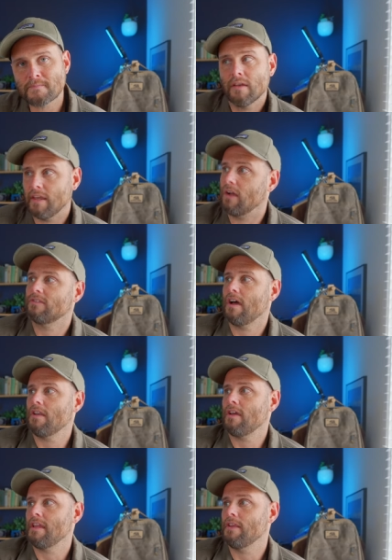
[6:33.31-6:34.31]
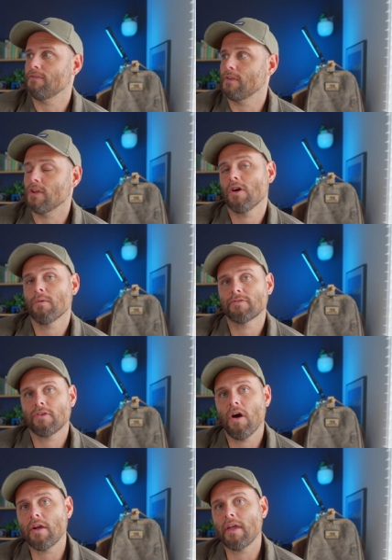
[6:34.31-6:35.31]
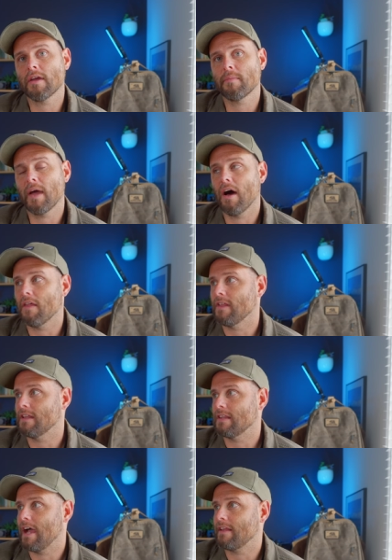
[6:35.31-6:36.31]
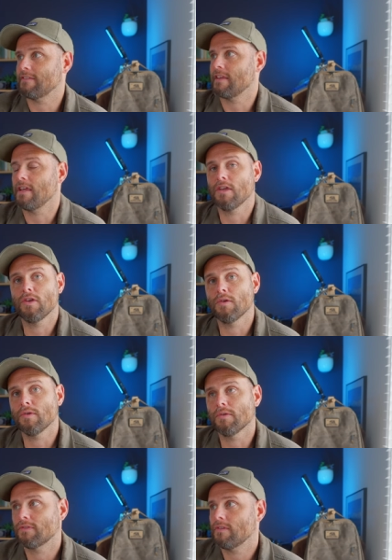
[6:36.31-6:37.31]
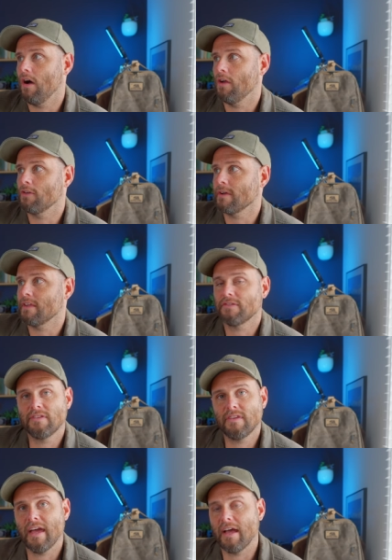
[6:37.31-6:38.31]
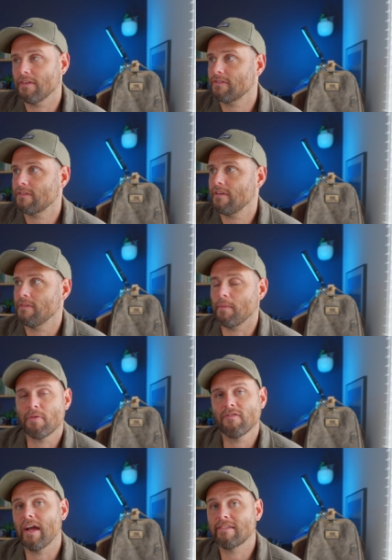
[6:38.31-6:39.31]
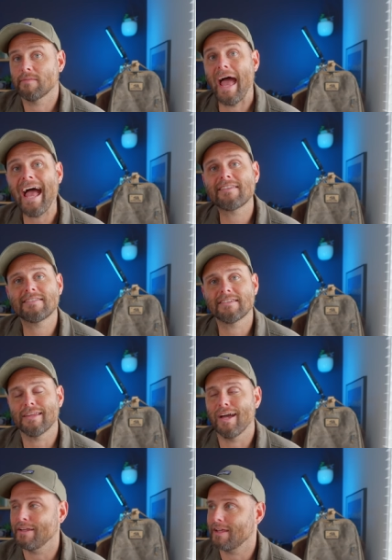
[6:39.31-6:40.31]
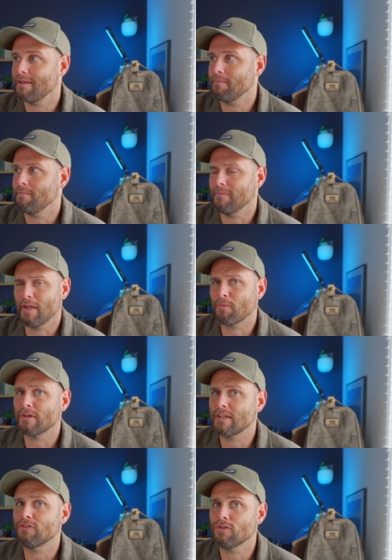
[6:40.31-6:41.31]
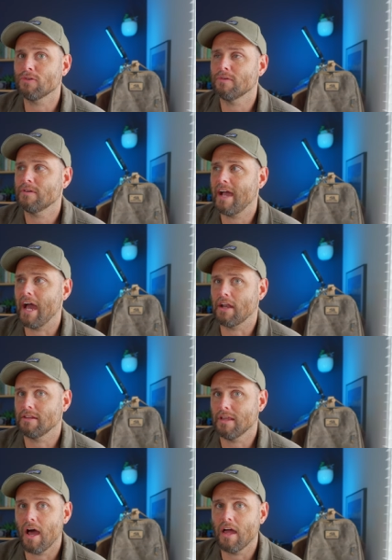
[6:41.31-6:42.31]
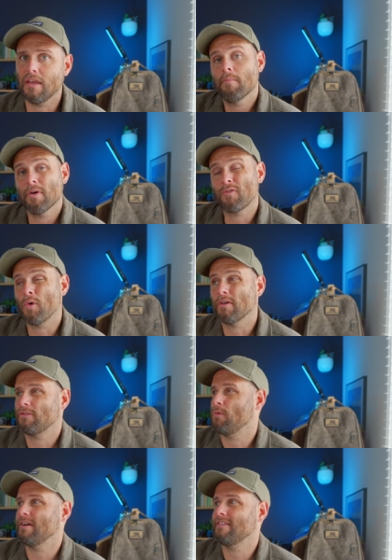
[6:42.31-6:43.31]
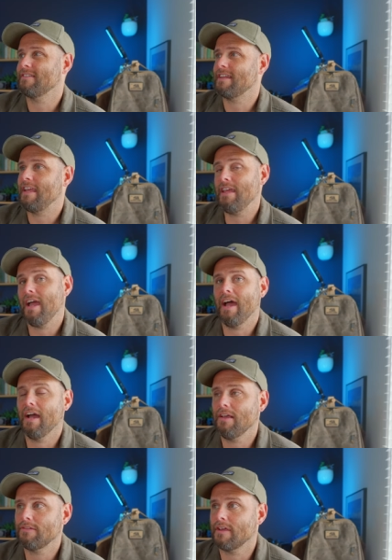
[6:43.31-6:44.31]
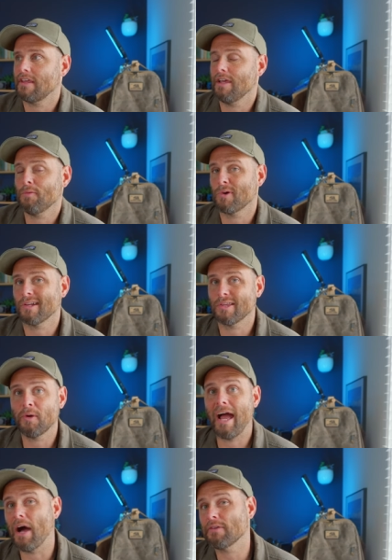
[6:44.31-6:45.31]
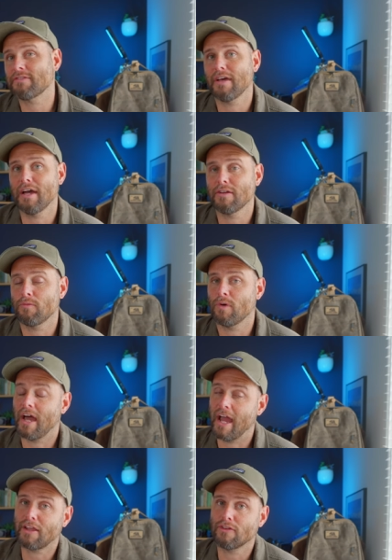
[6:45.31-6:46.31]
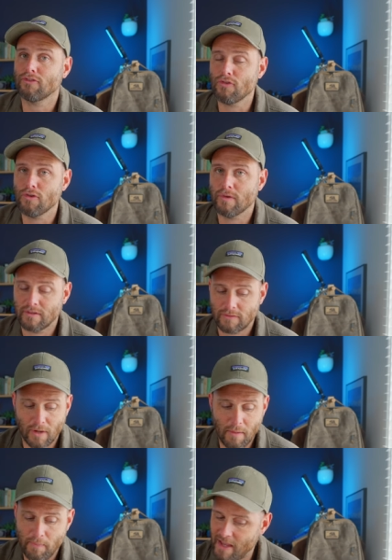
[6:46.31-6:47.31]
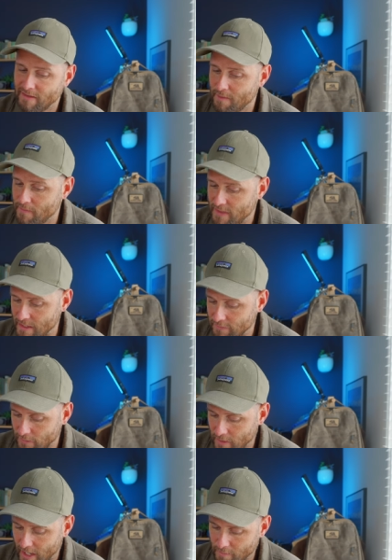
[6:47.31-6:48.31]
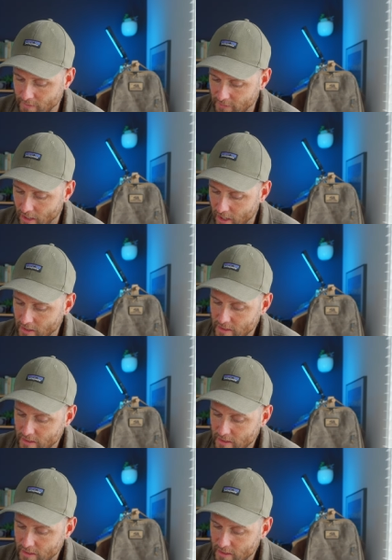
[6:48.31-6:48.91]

Now, Dunna in his video was talking about the lights that he used under his desk. They provide some accent lighting, and they really do add a lot. But of course, the ones that he has, again, were a little outside of what I could do, and so I picked up these on Amazon.